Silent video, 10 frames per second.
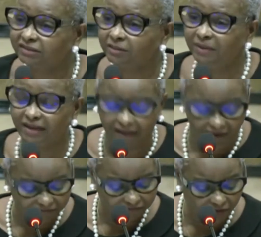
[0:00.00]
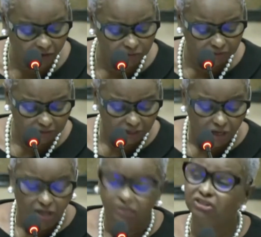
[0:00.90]
to be left out.
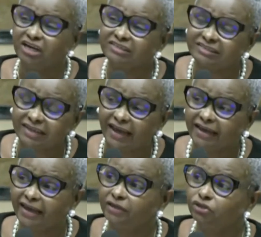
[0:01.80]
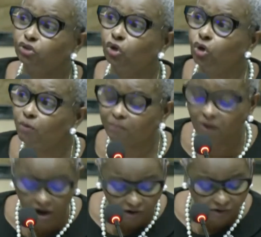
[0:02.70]
Just taking two
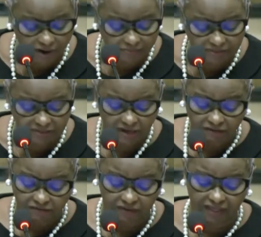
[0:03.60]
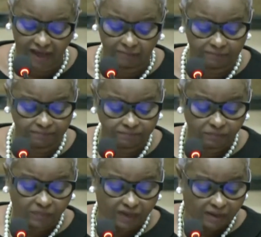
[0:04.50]
programs for them,
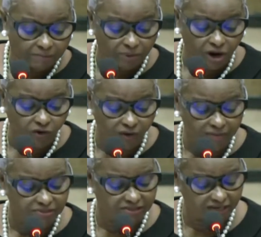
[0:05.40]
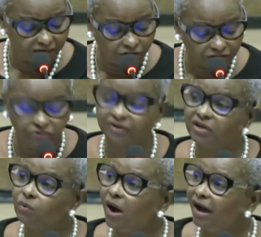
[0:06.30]
Program
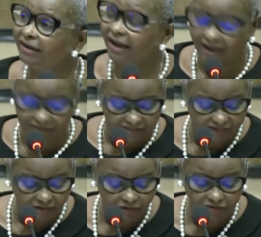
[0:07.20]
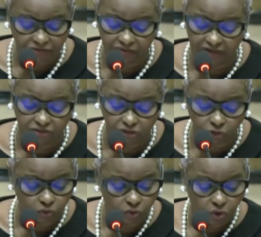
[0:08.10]
031 and
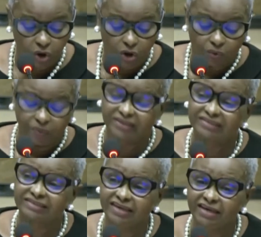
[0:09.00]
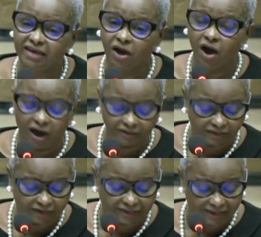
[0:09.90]
032, we see
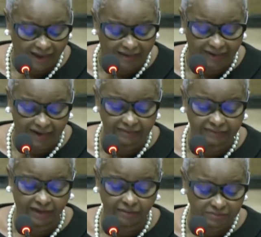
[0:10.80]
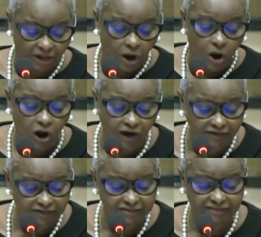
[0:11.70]
under the line items
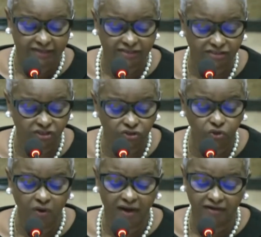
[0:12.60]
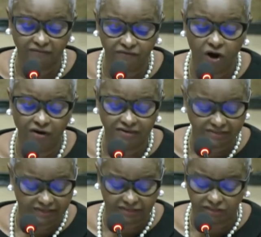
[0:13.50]
others 6284 and
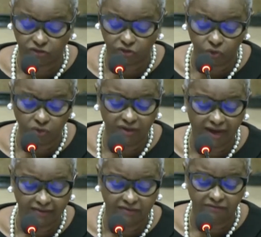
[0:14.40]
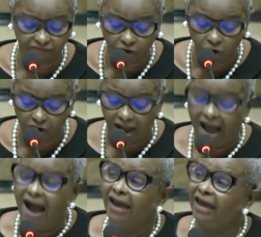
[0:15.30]
6294,
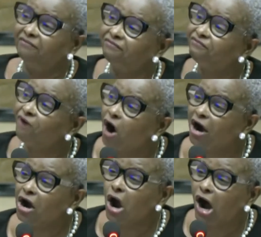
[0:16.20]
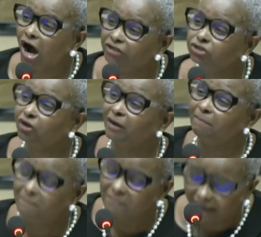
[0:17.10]
a $400
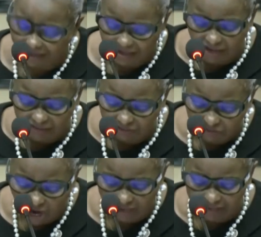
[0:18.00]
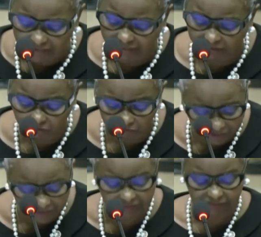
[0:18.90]
million
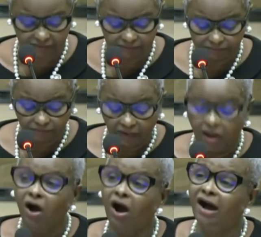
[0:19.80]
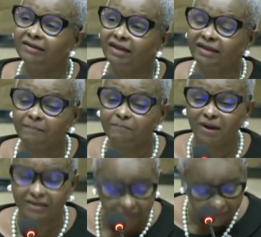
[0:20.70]
increase. Under the
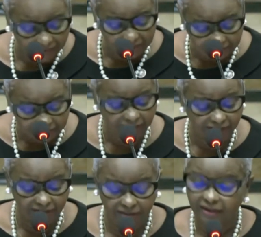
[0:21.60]
presidency,